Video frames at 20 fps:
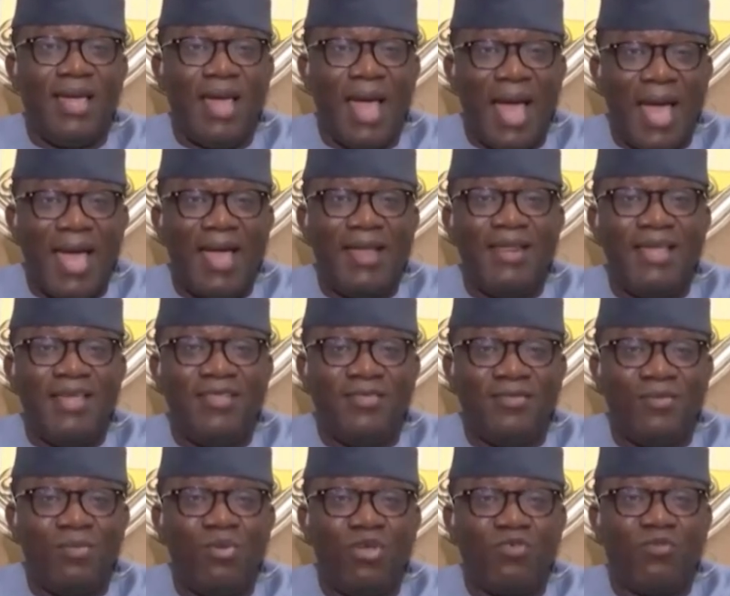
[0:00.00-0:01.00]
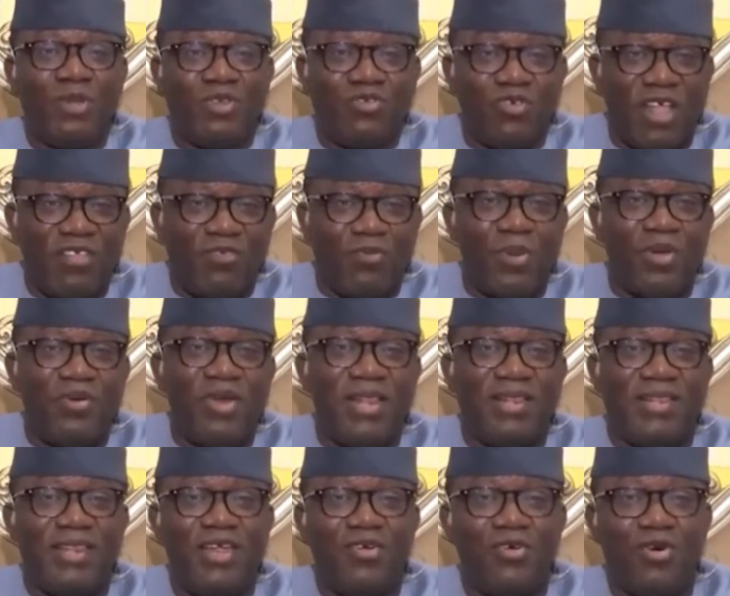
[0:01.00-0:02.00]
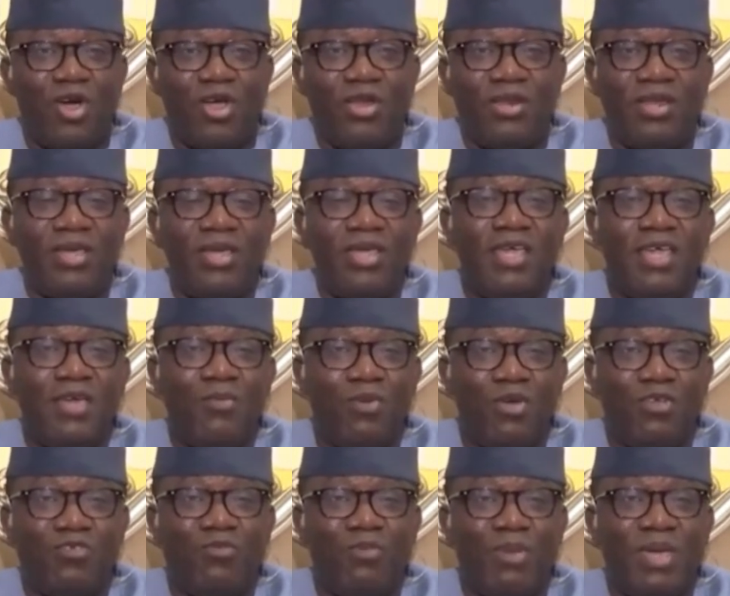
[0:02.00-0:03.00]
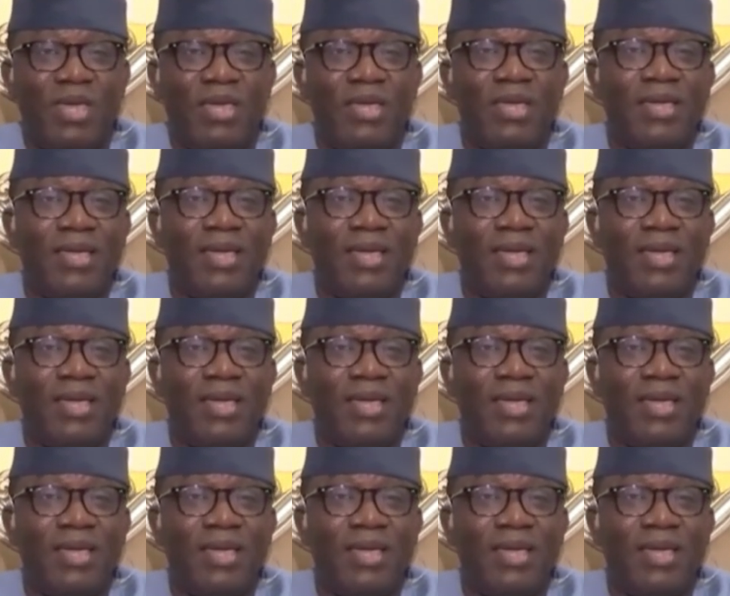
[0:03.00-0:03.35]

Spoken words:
And it must be transparently run. It must be